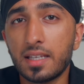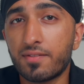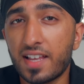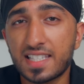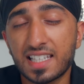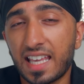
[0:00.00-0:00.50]

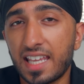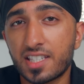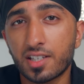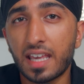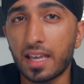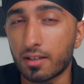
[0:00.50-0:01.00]
investing it
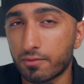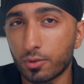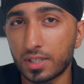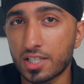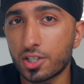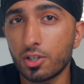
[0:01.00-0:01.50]
into gear
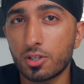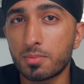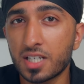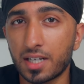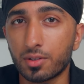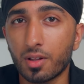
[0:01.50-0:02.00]
for this
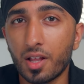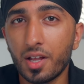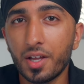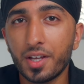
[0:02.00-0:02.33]
YouTube channel.